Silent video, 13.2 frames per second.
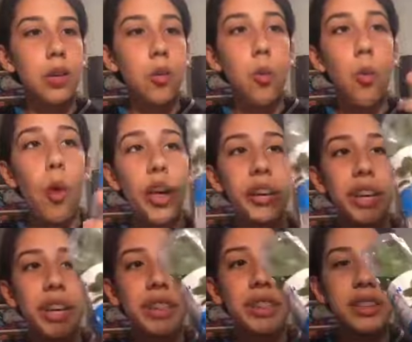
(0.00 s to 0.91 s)

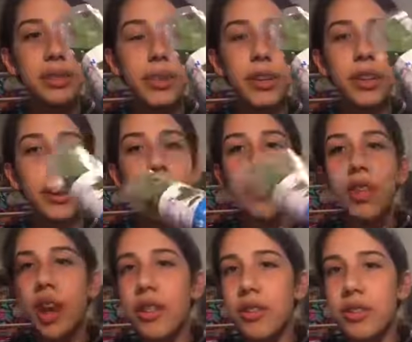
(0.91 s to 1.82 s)
one in this one. All
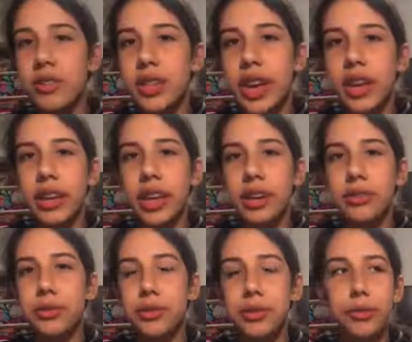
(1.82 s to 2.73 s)
the others had
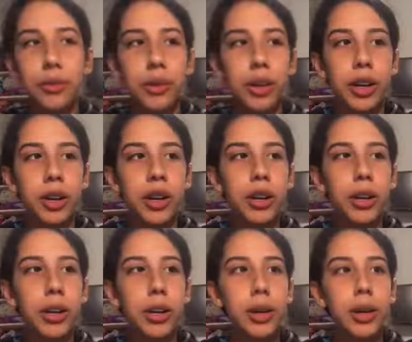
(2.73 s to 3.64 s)
like 2 to 4,
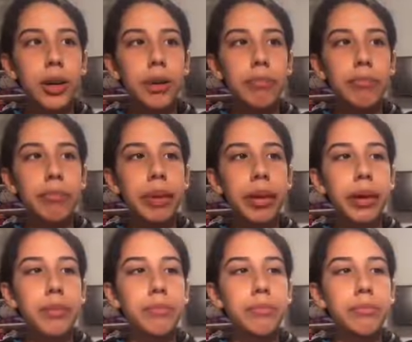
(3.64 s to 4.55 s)

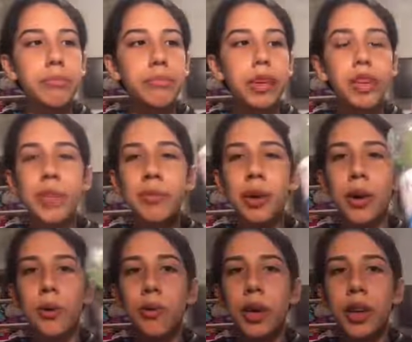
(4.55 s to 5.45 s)
but we only
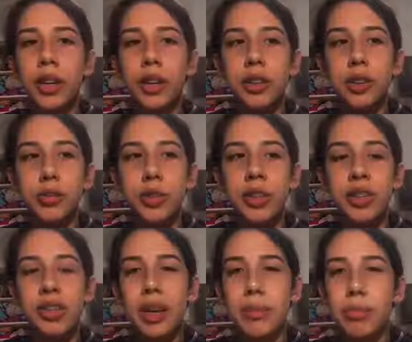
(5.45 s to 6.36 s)
bought one
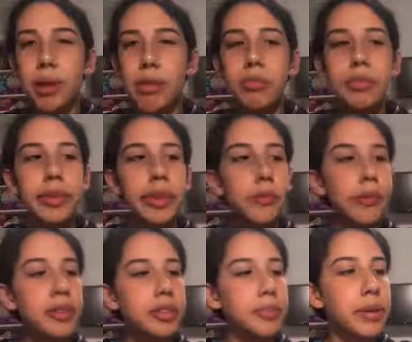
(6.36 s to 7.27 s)
Anubias. I'm probably
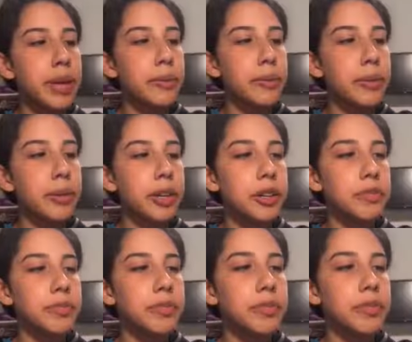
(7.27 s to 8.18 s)
going to buy
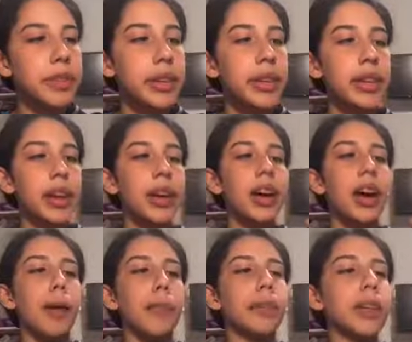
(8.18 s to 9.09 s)
more
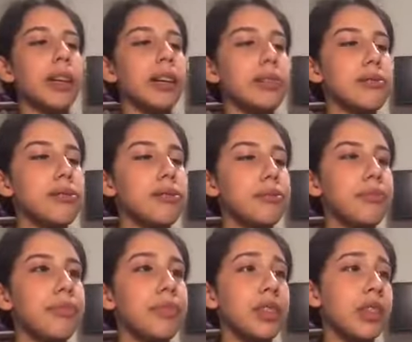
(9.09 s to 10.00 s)
plants.
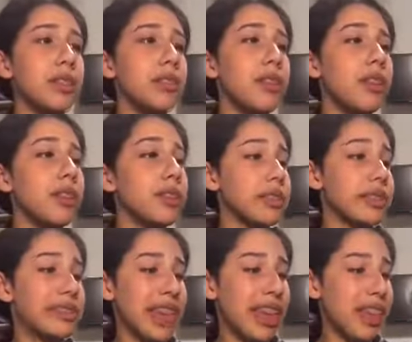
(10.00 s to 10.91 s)
These
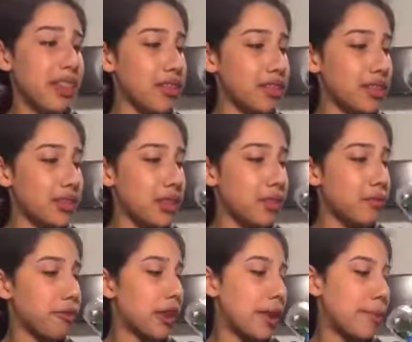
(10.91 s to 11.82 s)
say that they're snail
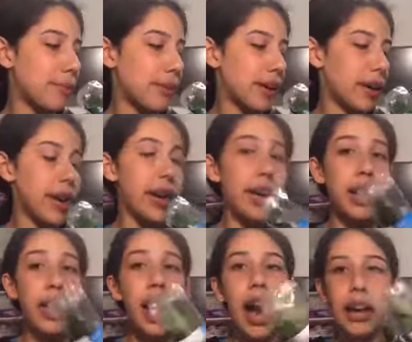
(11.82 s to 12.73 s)
free, but
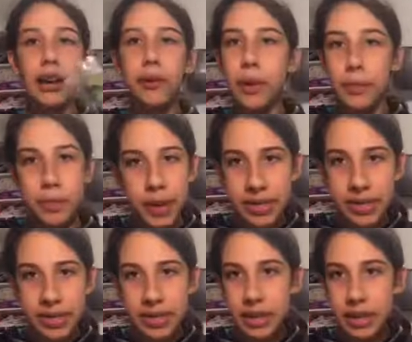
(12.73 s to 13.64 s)
I don't want
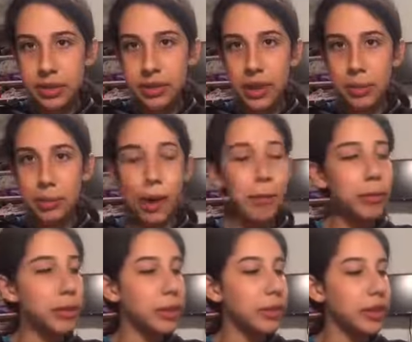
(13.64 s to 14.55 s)
pest snails, so I'm
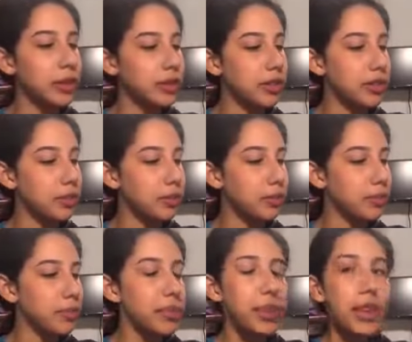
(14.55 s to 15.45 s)
probably going to